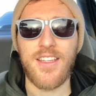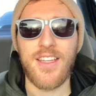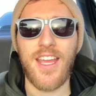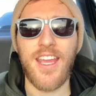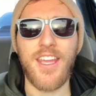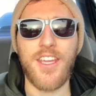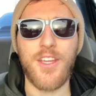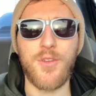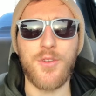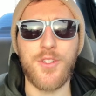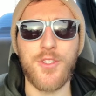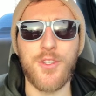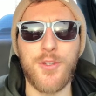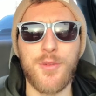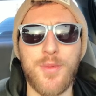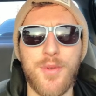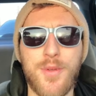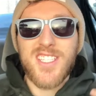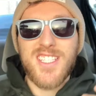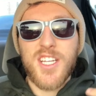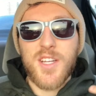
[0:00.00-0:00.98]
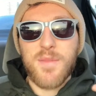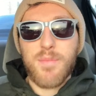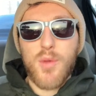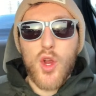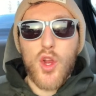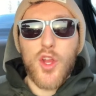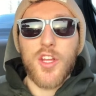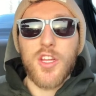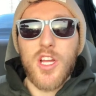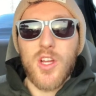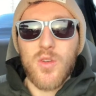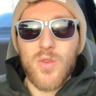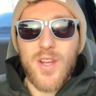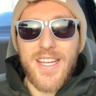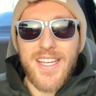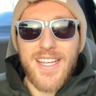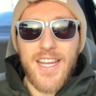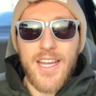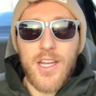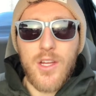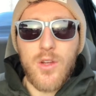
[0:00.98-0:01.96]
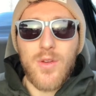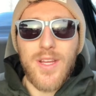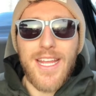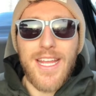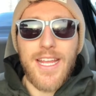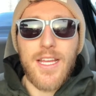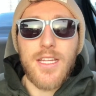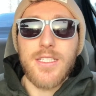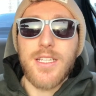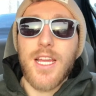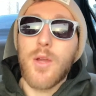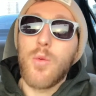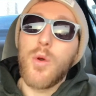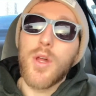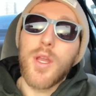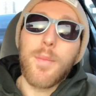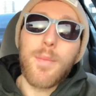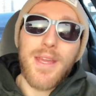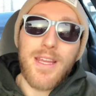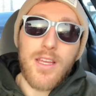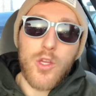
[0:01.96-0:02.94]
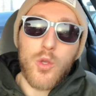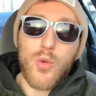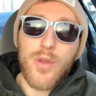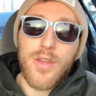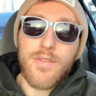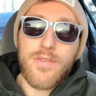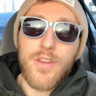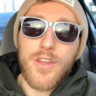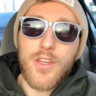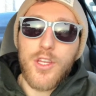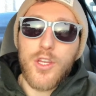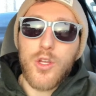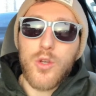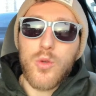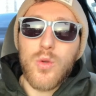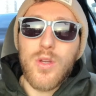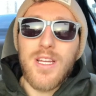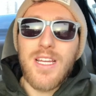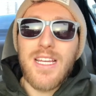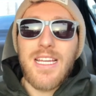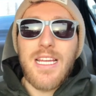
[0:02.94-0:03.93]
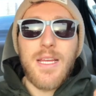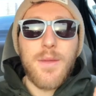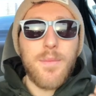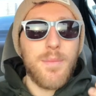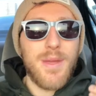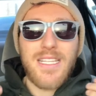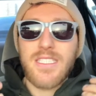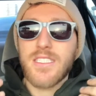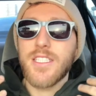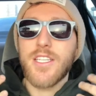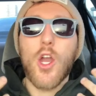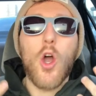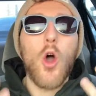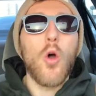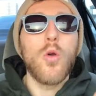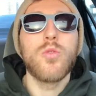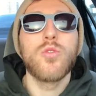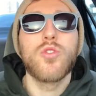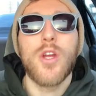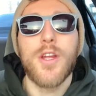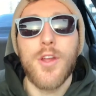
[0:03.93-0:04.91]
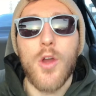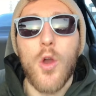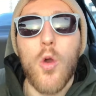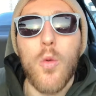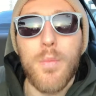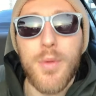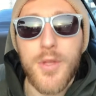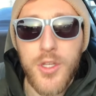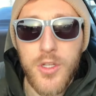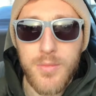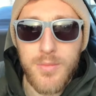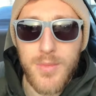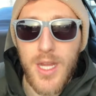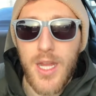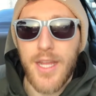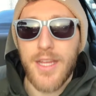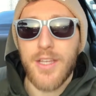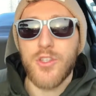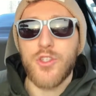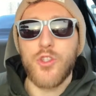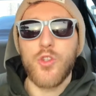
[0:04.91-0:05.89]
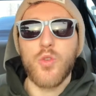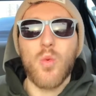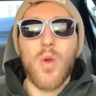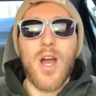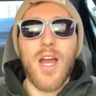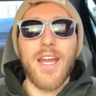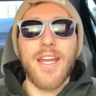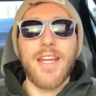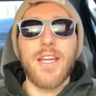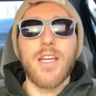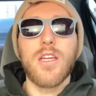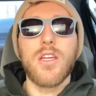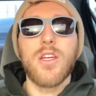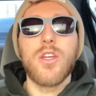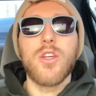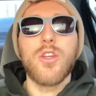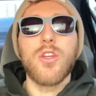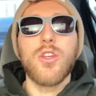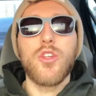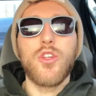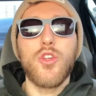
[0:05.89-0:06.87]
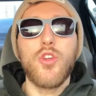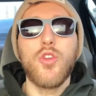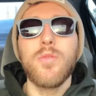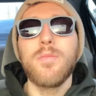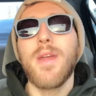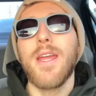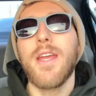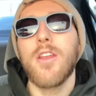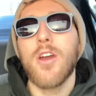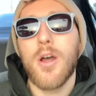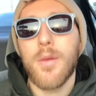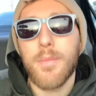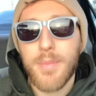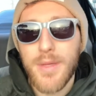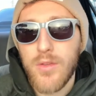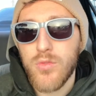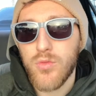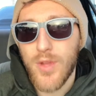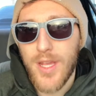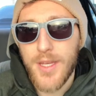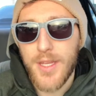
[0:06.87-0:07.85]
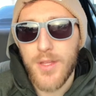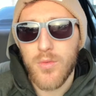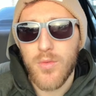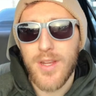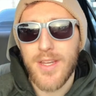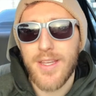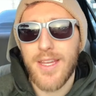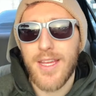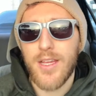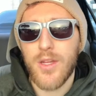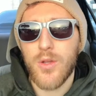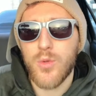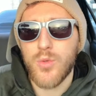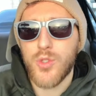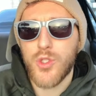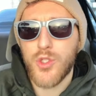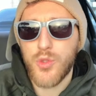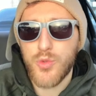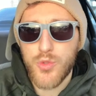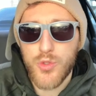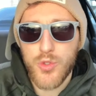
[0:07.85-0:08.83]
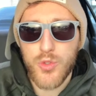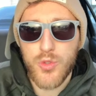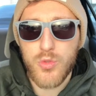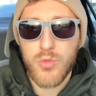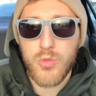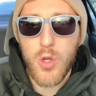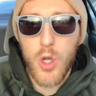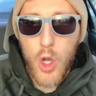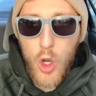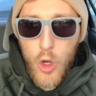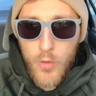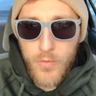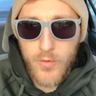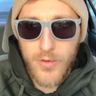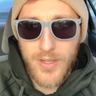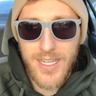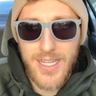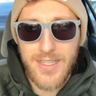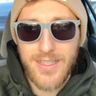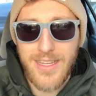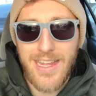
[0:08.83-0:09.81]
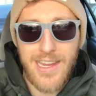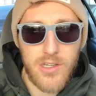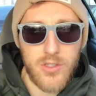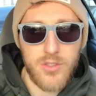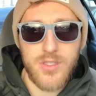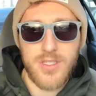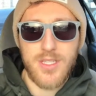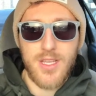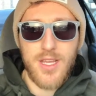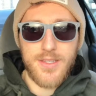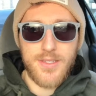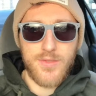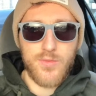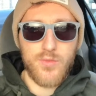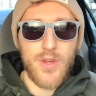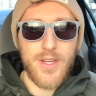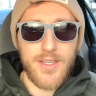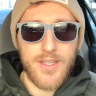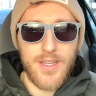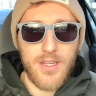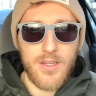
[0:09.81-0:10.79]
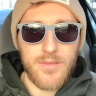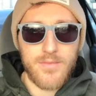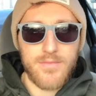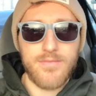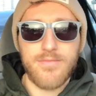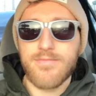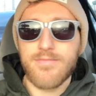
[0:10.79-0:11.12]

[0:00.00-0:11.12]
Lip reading: Hey YouTube, it's in a parking lot right now and I want to make a quick video basically trying to open your mind to why you may not be ready right now to do overhead exercises right now.